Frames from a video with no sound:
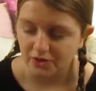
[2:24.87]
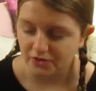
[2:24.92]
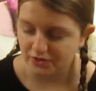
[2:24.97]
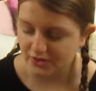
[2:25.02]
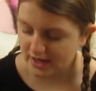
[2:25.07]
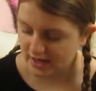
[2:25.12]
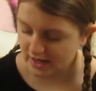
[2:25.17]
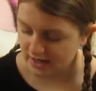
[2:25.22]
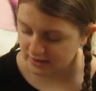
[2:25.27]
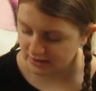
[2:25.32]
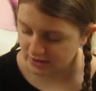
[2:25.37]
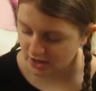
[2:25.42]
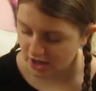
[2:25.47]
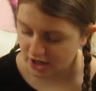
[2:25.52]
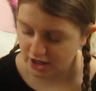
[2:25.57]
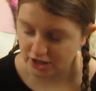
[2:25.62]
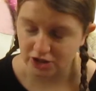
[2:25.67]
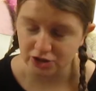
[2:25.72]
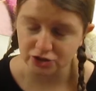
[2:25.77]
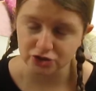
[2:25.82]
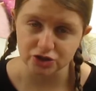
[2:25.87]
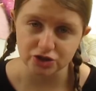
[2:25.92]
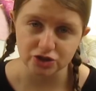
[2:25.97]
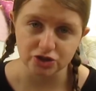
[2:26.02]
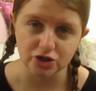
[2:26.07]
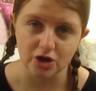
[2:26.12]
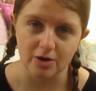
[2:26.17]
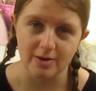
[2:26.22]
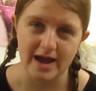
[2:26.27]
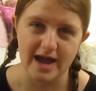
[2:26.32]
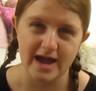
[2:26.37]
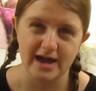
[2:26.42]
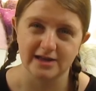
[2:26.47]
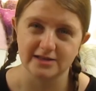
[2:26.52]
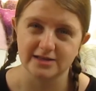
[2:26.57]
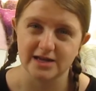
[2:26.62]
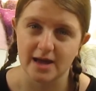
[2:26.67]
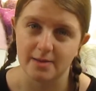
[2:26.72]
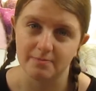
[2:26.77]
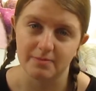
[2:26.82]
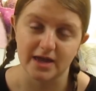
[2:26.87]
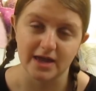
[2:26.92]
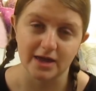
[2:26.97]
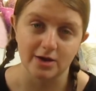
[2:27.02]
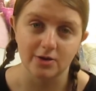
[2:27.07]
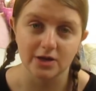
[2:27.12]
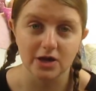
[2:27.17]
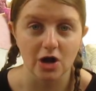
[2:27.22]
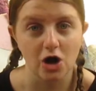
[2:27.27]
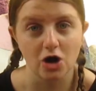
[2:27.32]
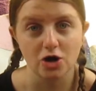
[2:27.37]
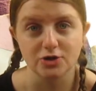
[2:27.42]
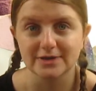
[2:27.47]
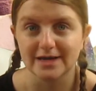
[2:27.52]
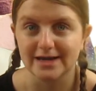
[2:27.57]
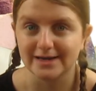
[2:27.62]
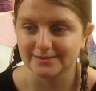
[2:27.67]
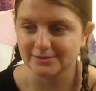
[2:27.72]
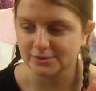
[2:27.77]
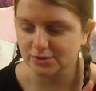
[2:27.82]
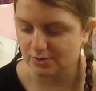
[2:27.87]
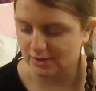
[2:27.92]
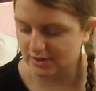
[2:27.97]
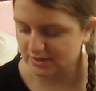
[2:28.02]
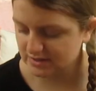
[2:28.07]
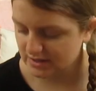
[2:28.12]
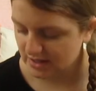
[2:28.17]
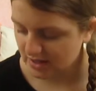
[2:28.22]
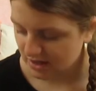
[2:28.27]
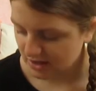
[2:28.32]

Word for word: then I can just go ahead and pick out a card and do it.